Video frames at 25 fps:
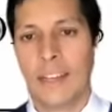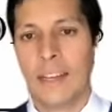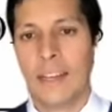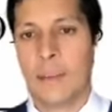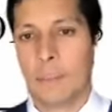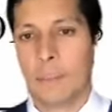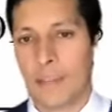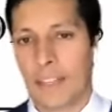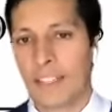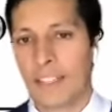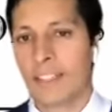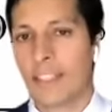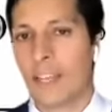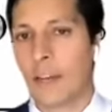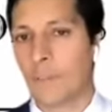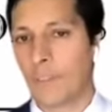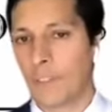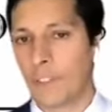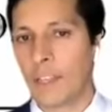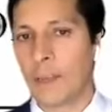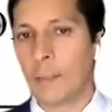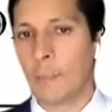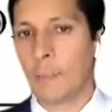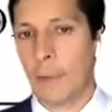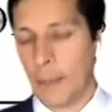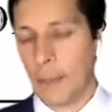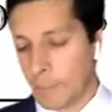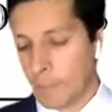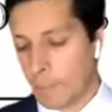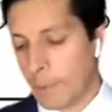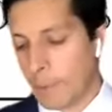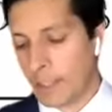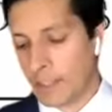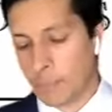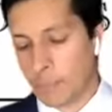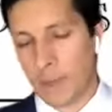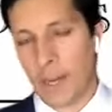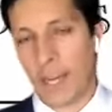But it's definitely a
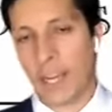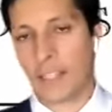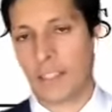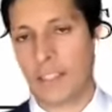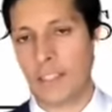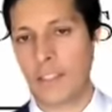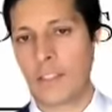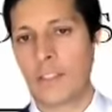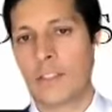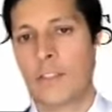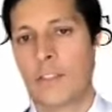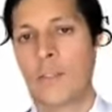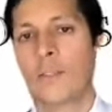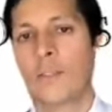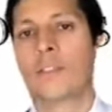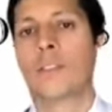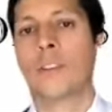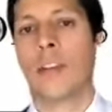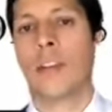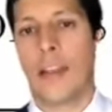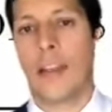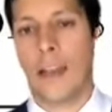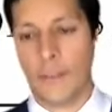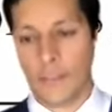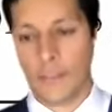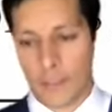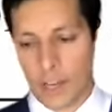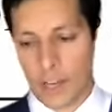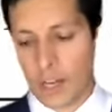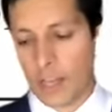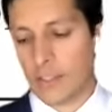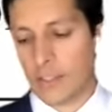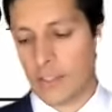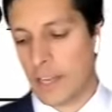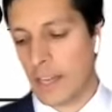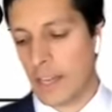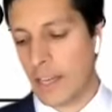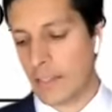best practice to have
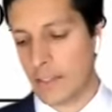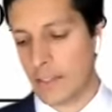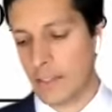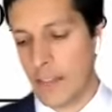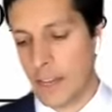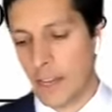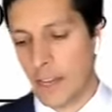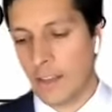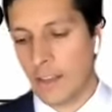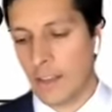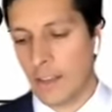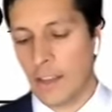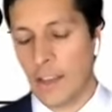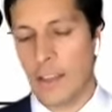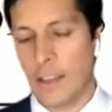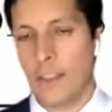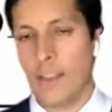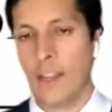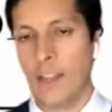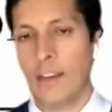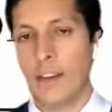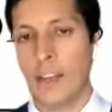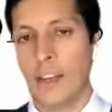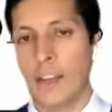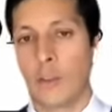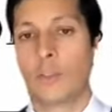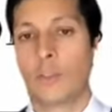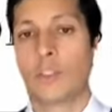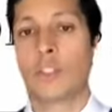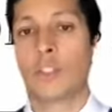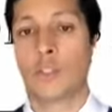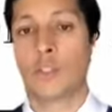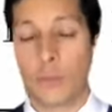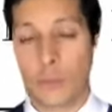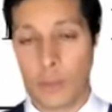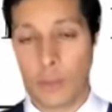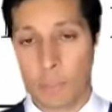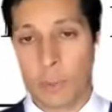contacts that not only
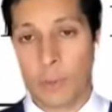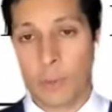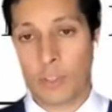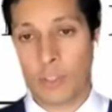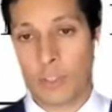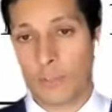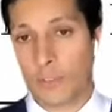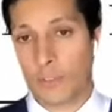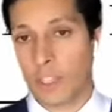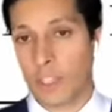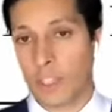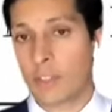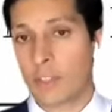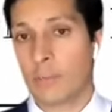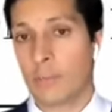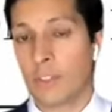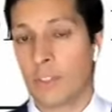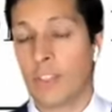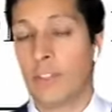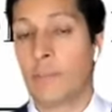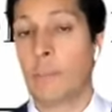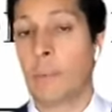do the post-conviction relief,